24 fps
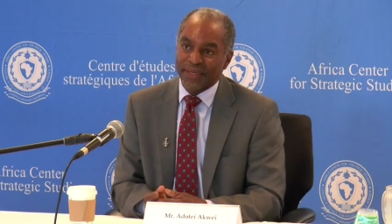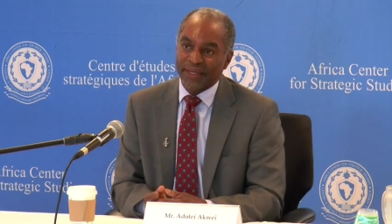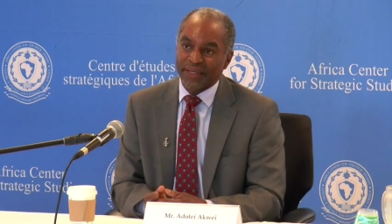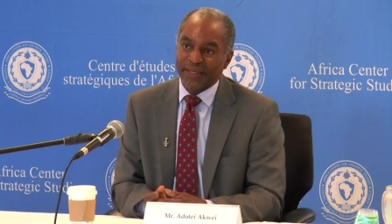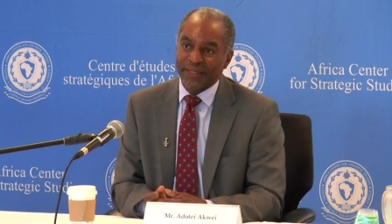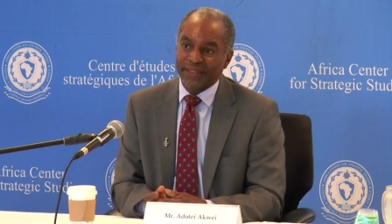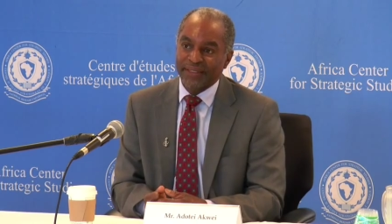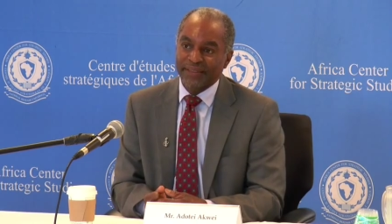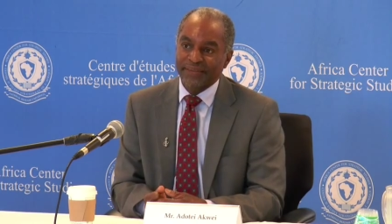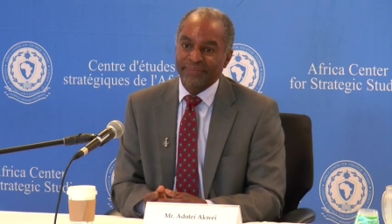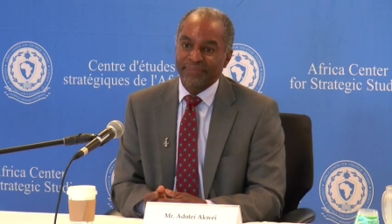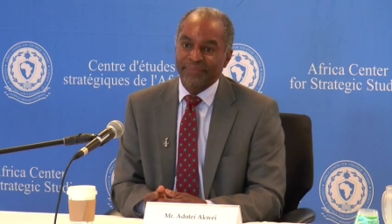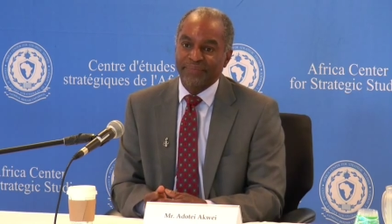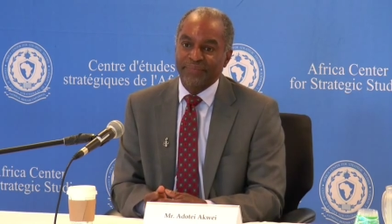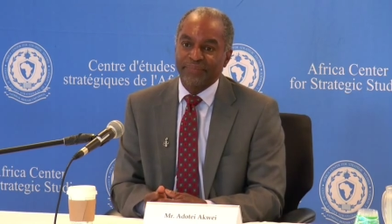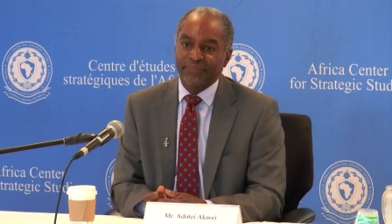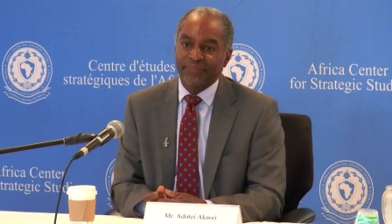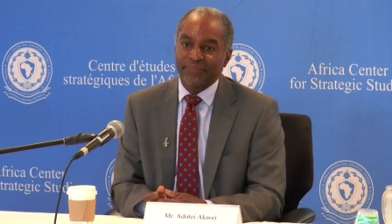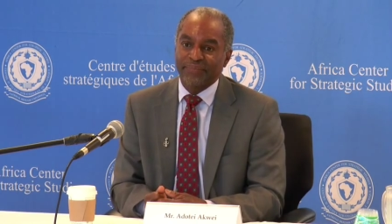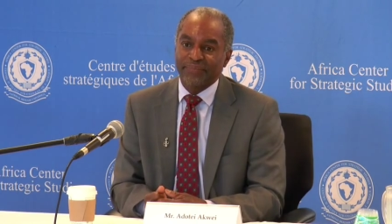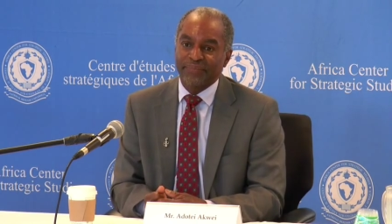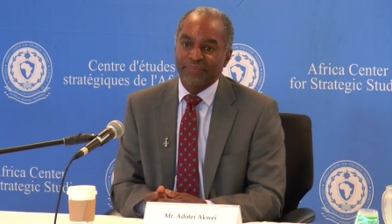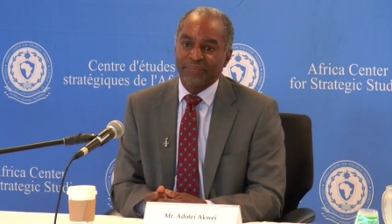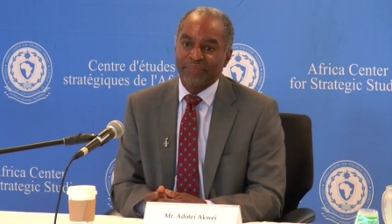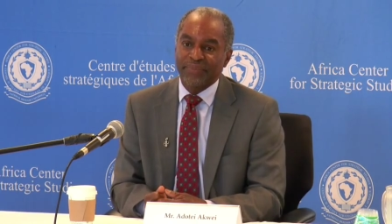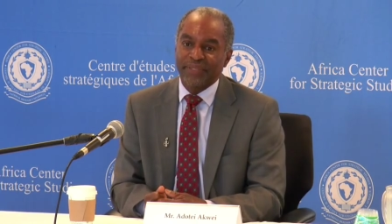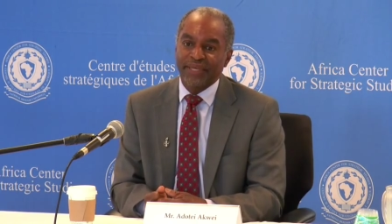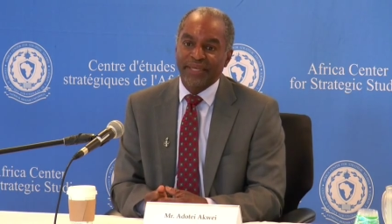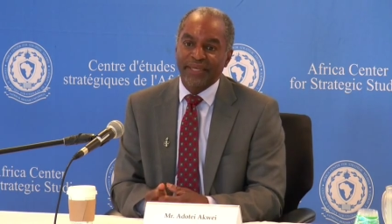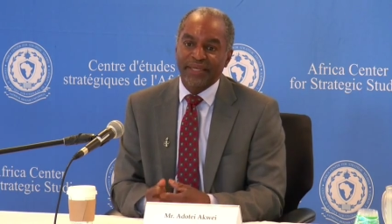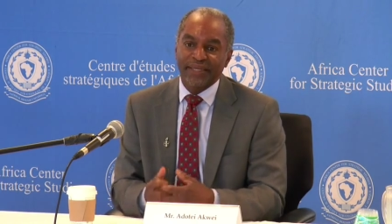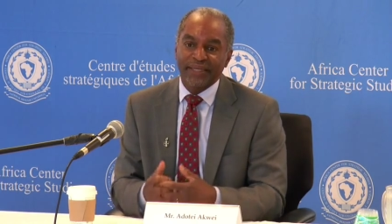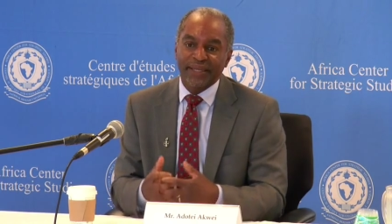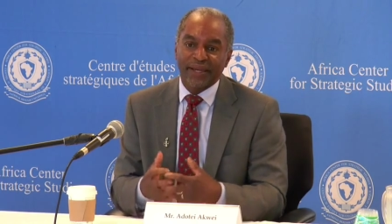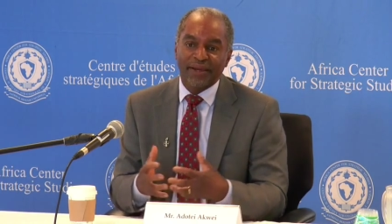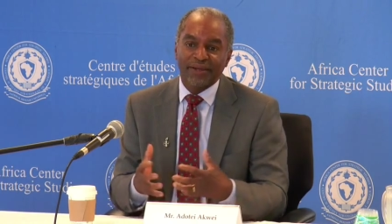Um,
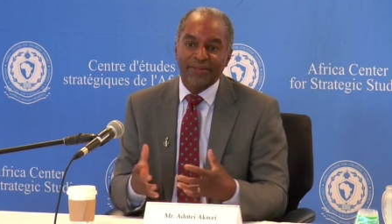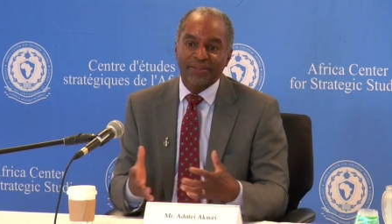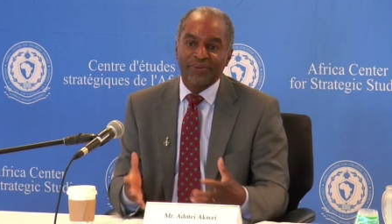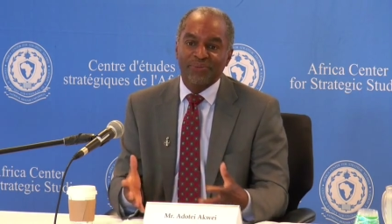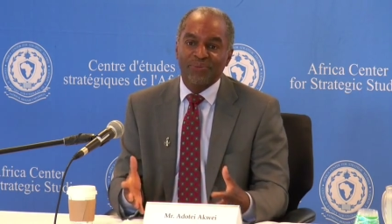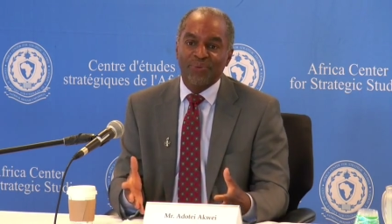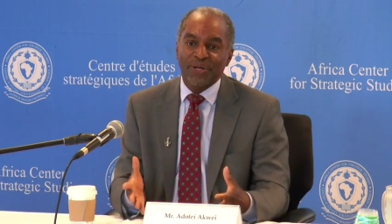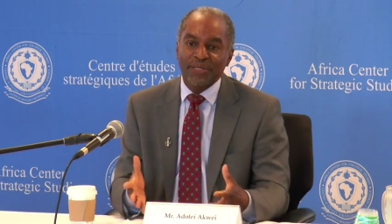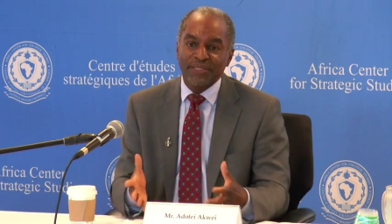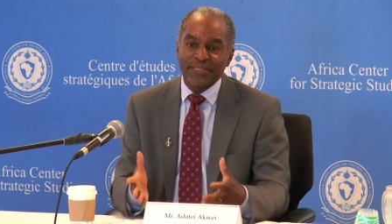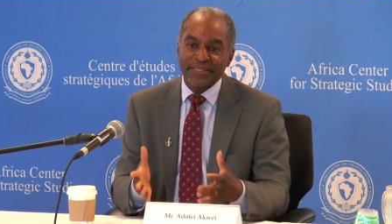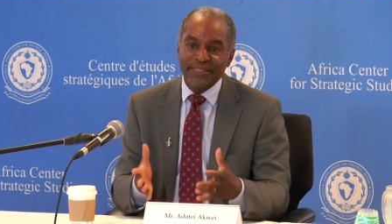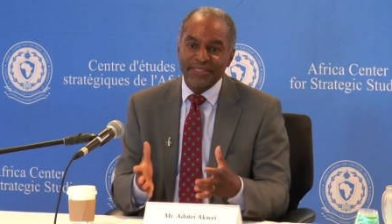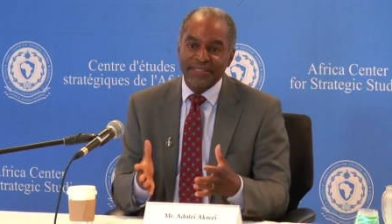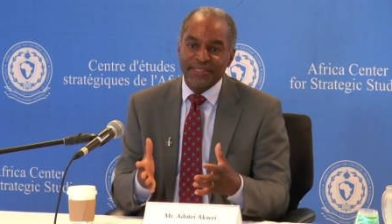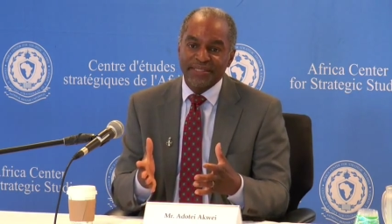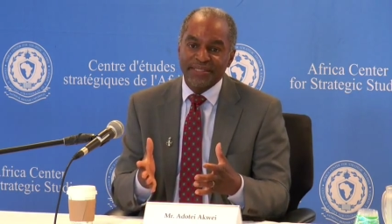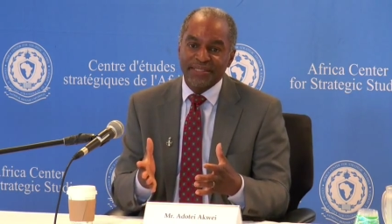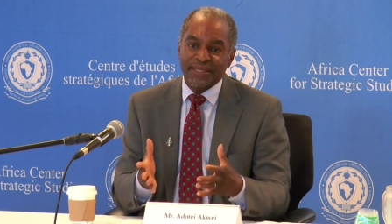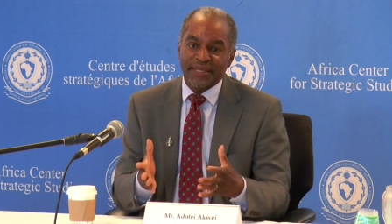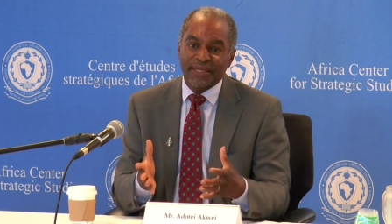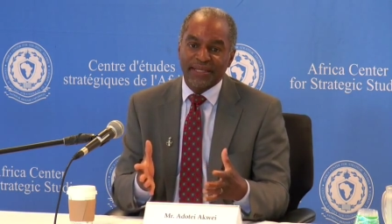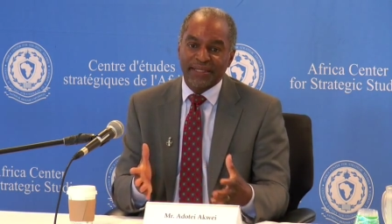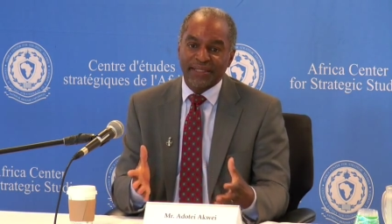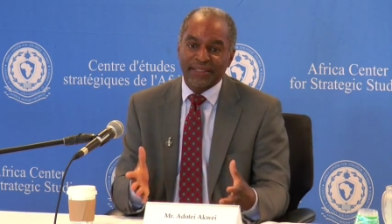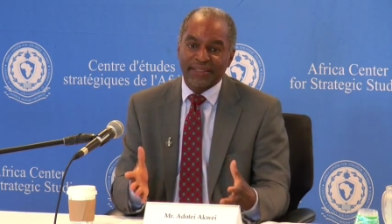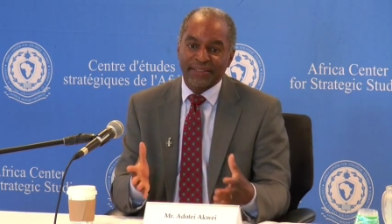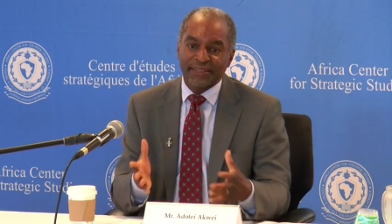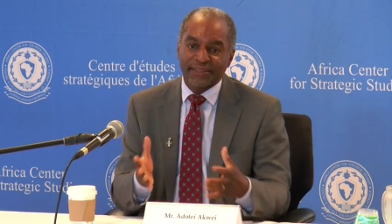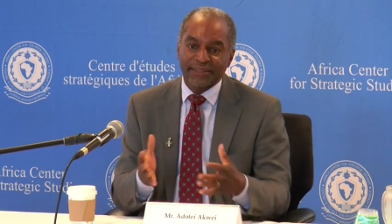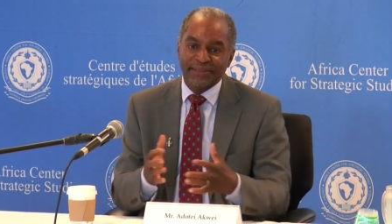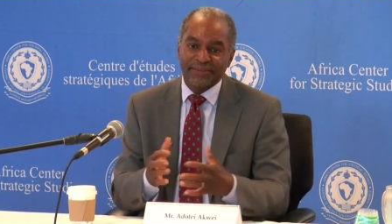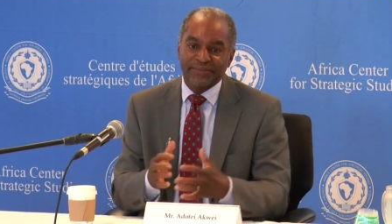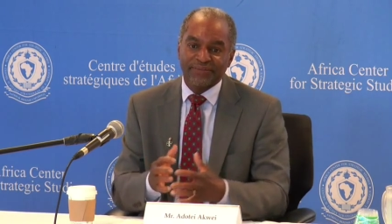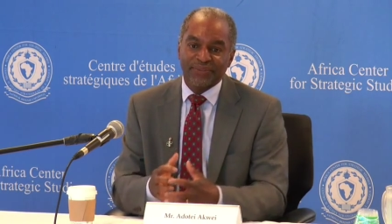they are the ones, uh,